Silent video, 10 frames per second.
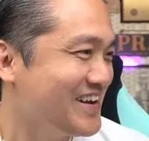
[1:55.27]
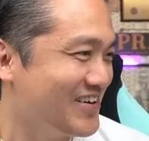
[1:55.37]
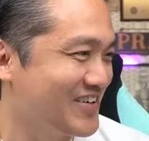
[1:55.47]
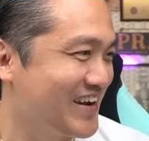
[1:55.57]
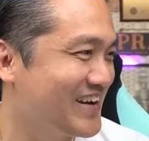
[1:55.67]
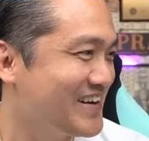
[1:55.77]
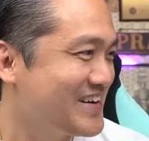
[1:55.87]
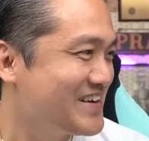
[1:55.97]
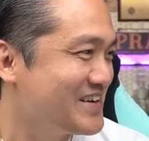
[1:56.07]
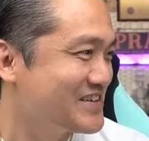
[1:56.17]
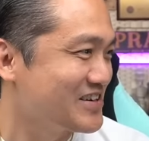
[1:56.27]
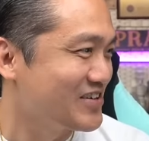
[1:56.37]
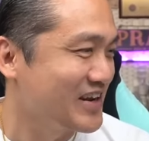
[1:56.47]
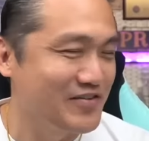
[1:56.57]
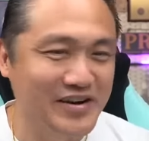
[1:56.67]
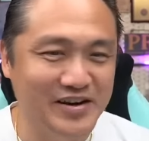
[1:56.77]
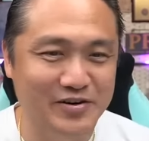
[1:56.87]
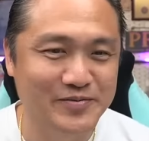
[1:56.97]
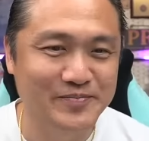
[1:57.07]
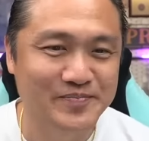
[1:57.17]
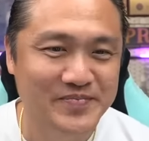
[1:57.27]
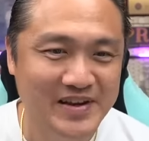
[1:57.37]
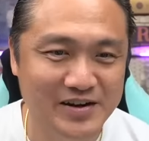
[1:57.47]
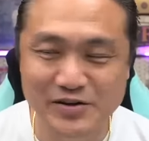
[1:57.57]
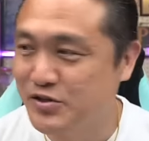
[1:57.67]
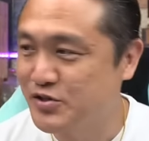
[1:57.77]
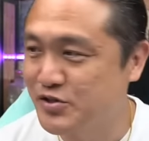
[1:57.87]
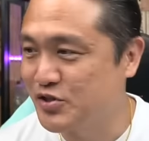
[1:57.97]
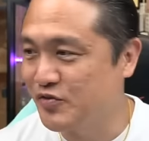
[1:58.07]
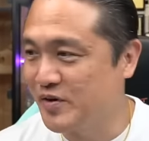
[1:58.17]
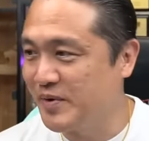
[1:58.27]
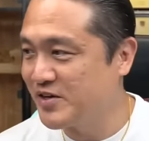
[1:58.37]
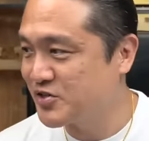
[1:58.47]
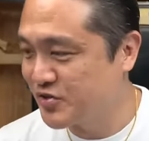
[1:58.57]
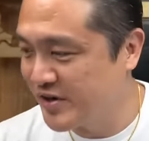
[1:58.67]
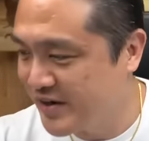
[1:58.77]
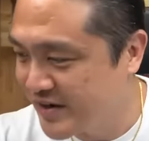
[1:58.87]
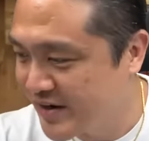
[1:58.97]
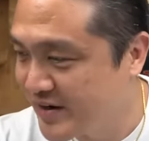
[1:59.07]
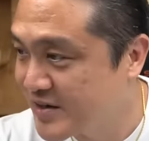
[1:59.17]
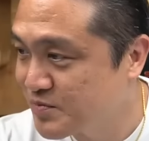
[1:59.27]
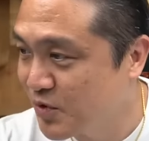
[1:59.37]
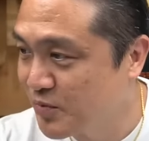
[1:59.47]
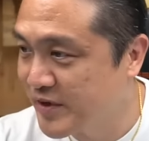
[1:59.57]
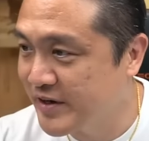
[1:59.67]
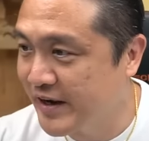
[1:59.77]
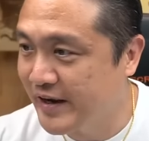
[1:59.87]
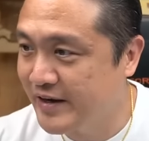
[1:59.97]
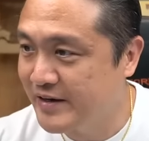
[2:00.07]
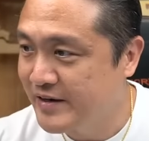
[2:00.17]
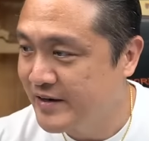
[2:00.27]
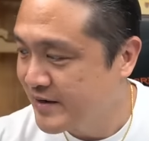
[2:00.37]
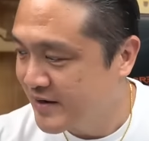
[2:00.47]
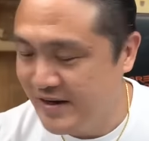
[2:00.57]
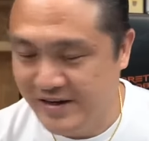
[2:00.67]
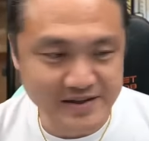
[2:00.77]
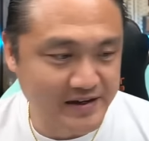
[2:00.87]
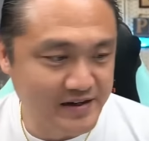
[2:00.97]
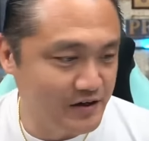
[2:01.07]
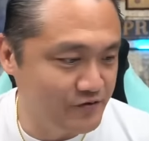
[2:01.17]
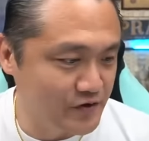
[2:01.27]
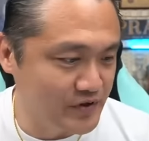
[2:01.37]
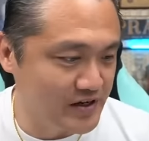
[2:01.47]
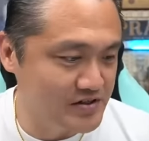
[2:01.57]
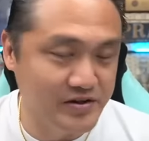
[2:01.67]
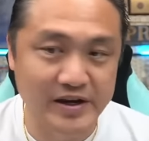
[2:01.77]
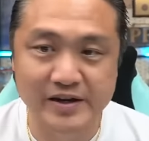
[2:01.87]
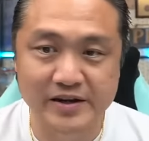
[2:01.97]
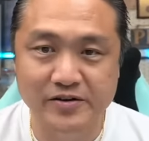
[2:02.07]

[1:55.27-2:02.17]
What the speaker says: Okay, so here we go. I'm going to switch over my screen at this moment and let's tackle a few things together,